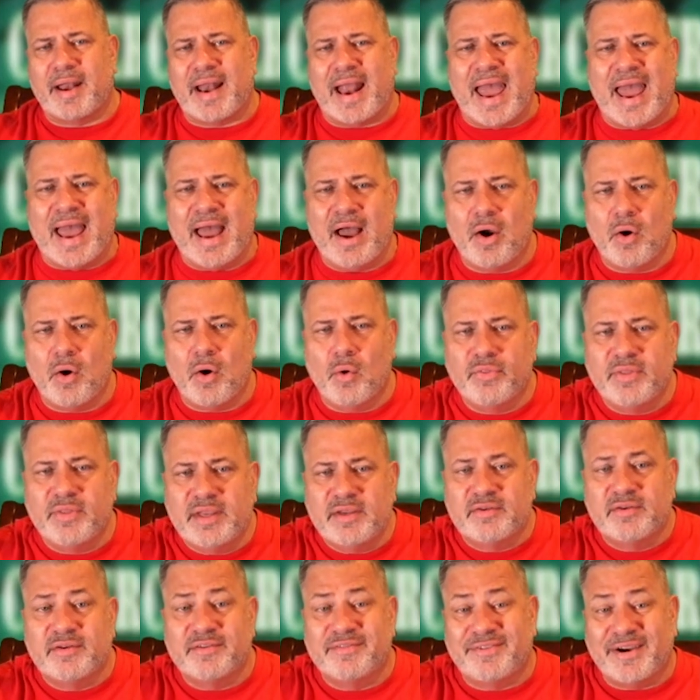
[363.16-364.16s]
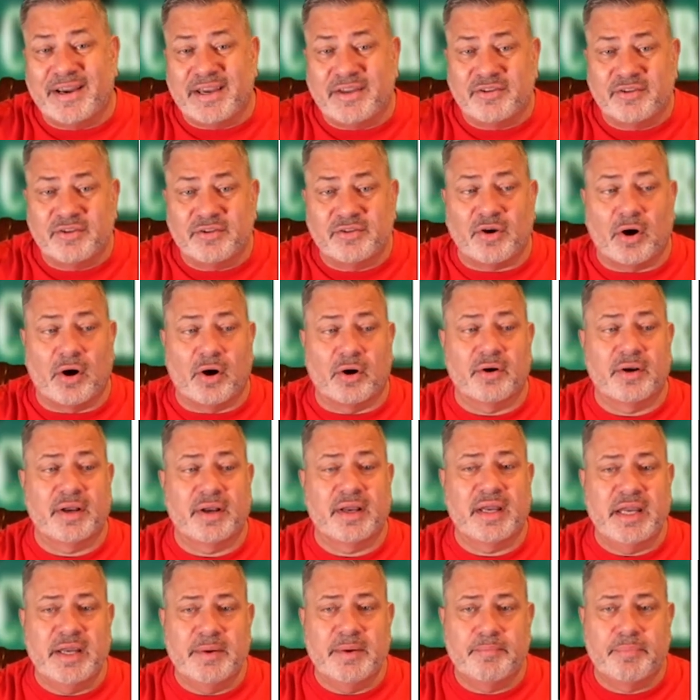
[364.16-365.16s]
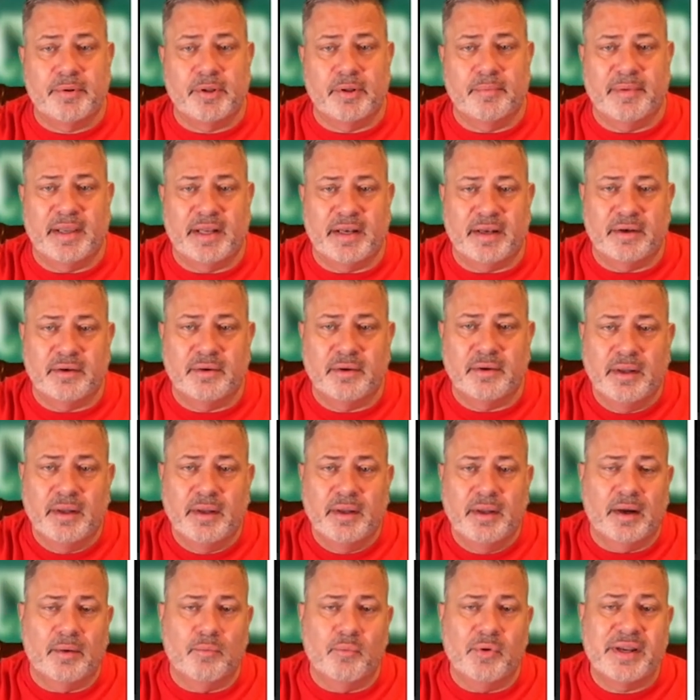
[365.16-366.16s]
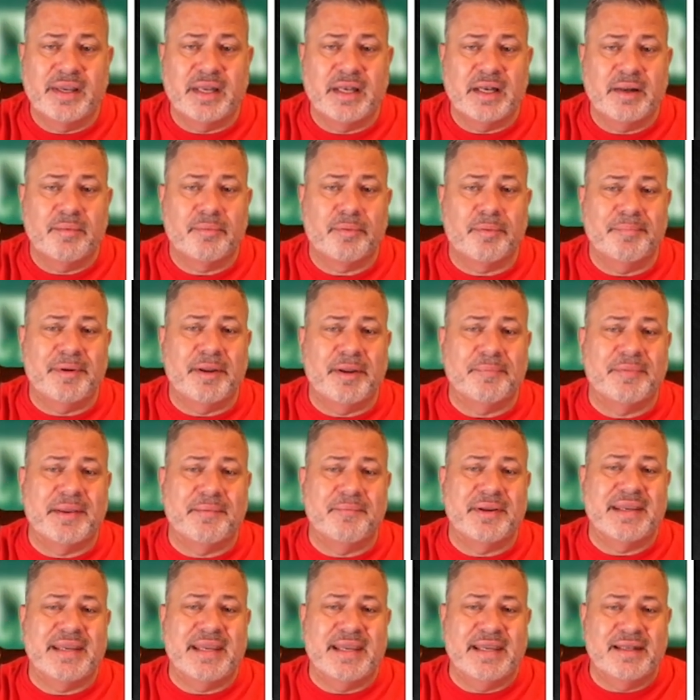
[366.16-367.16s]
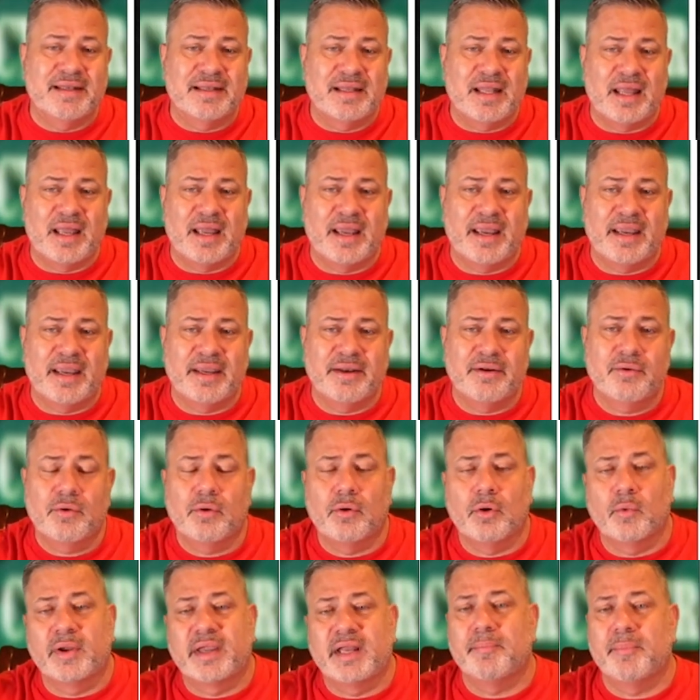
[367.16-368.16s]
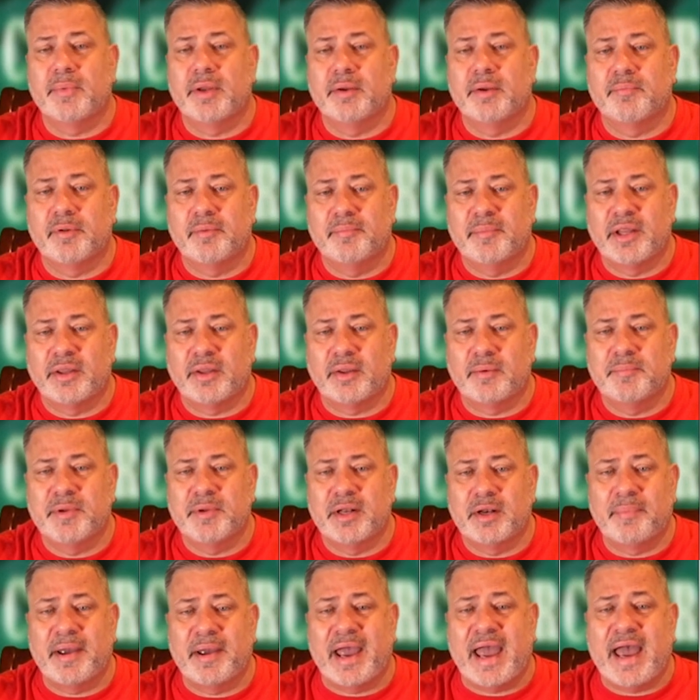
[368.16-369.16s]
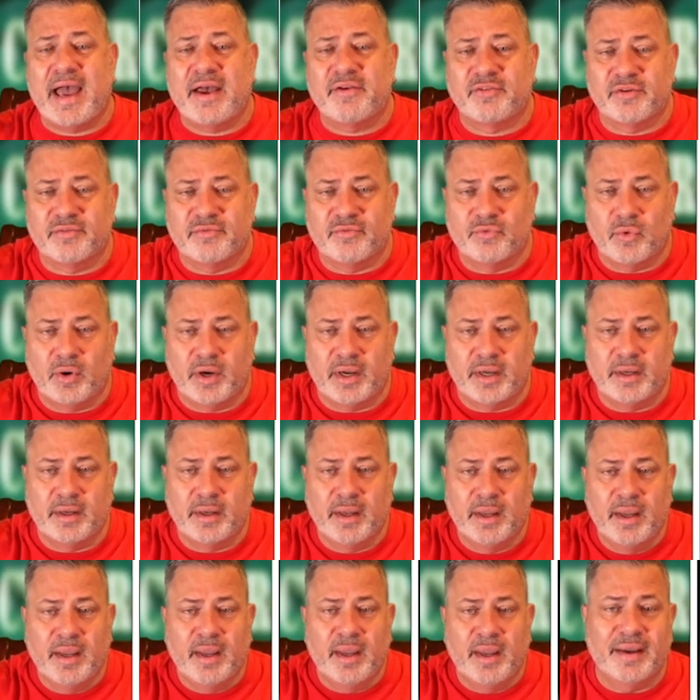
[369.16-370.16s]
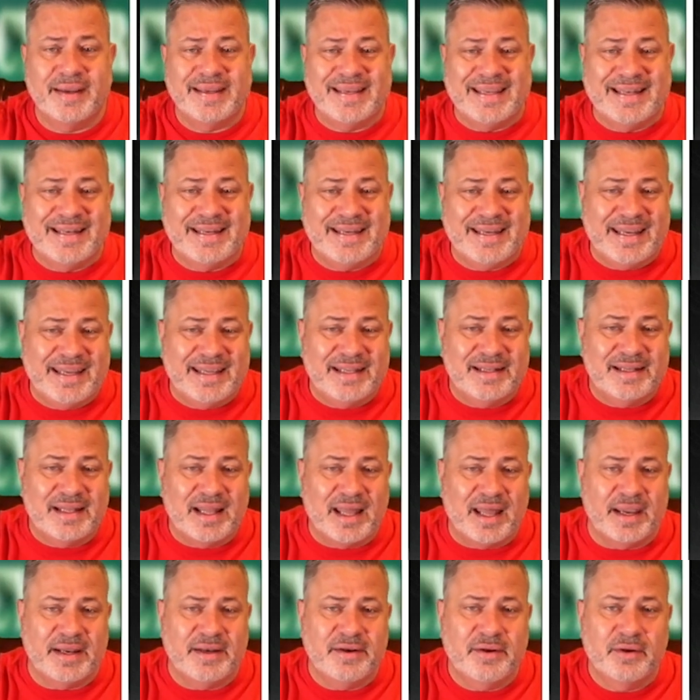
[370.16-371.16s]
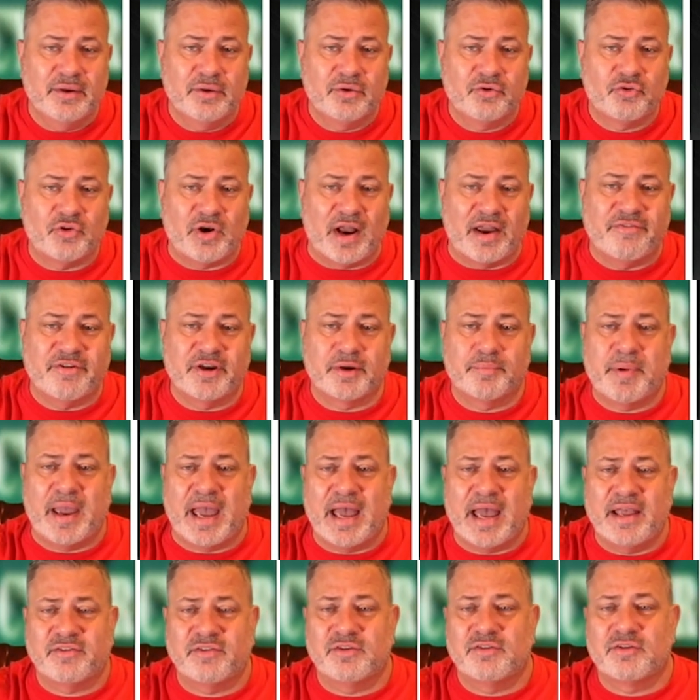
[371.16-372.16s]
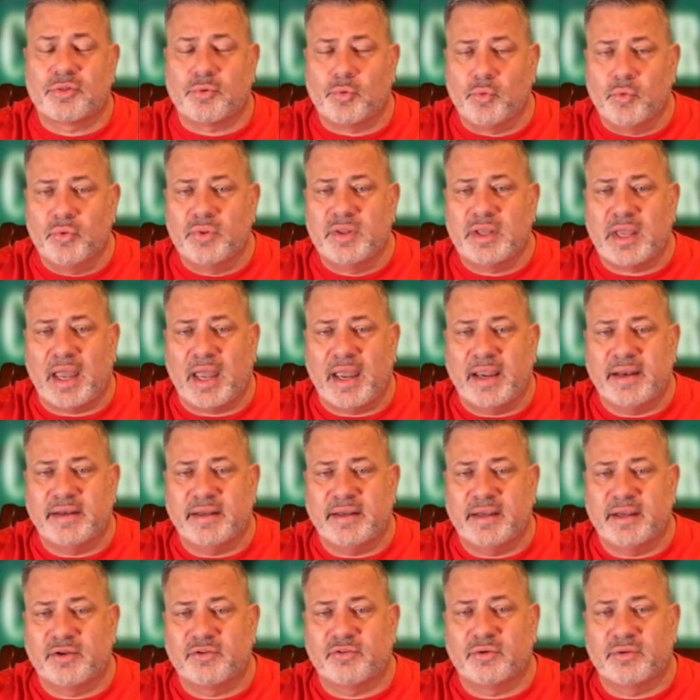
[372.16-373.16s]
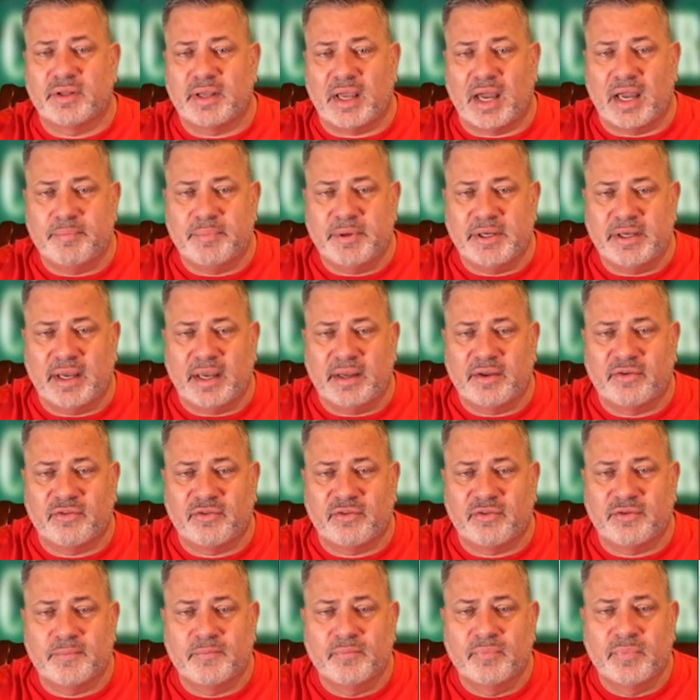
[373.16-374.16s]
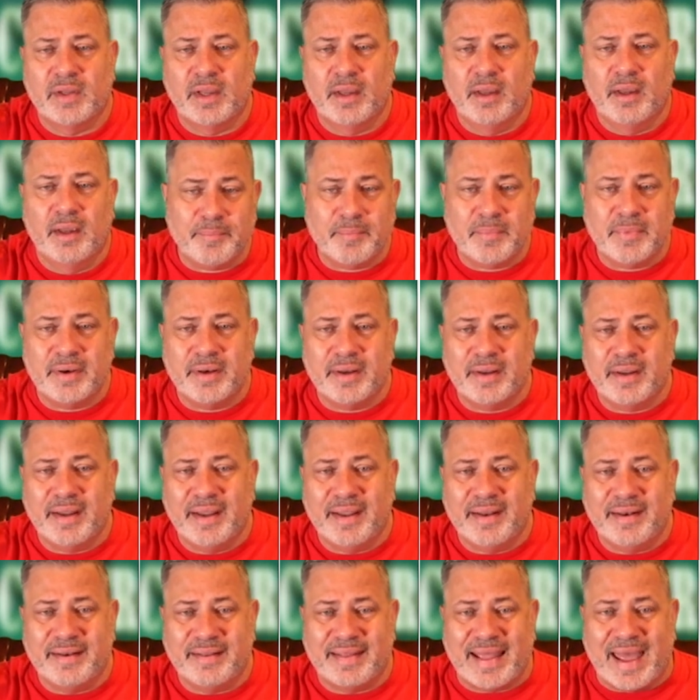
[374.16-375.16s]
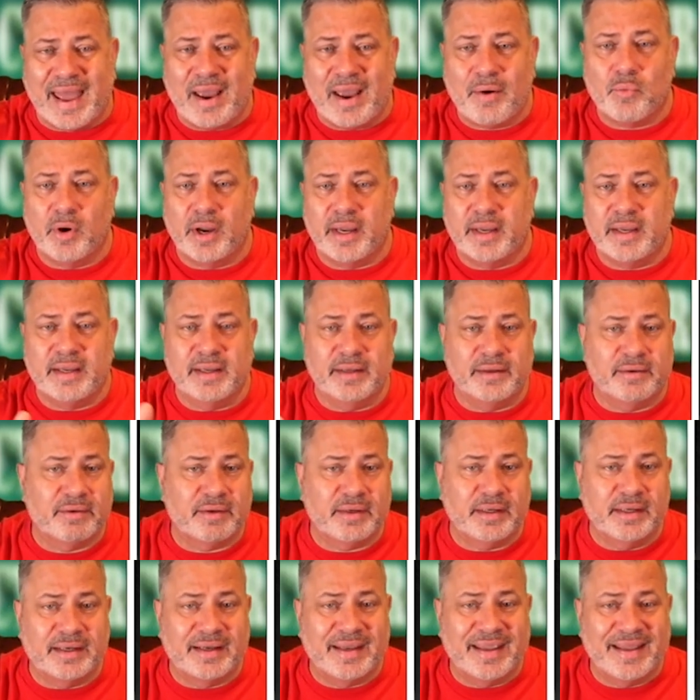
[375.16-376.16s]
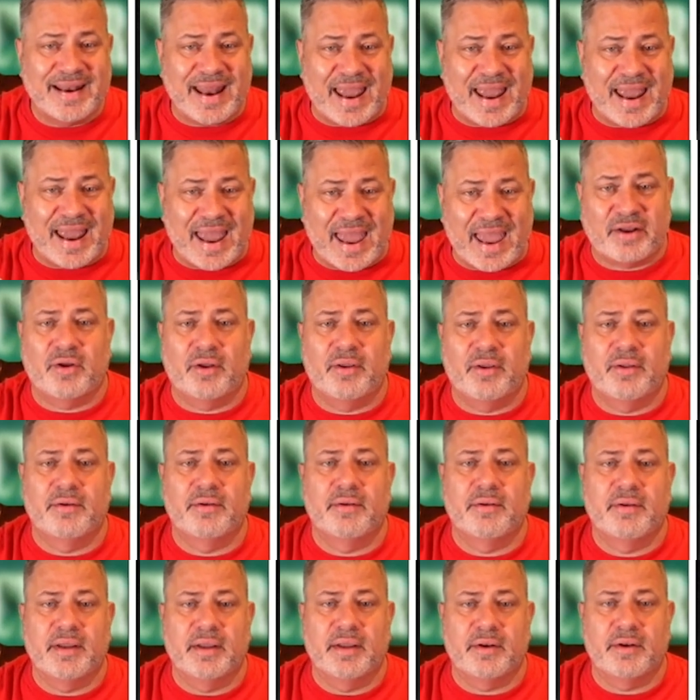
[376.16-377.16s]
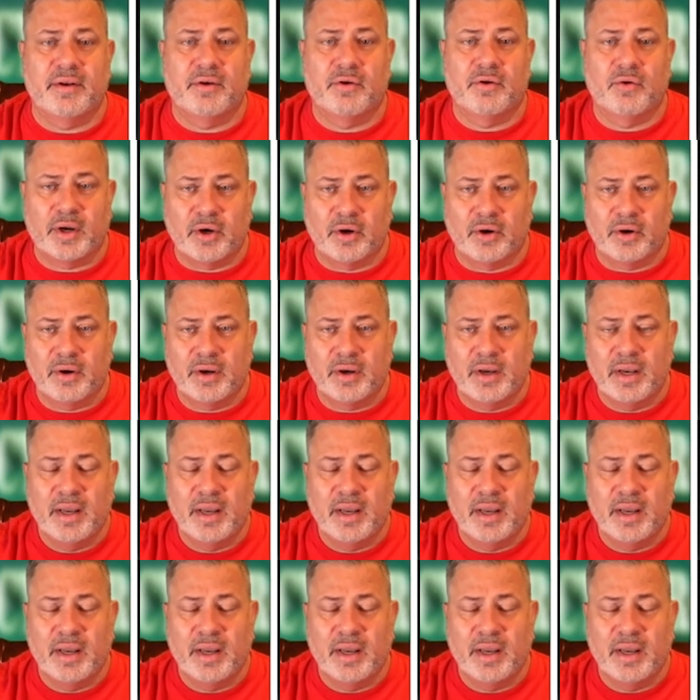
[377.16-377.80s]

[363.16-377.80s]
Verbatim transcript: how these devices are implemented. We can implement them inline, or we can implement them in a passive way. In inline, traffic passes through the I D S or the I P S, and that way it, it can act on it quicker.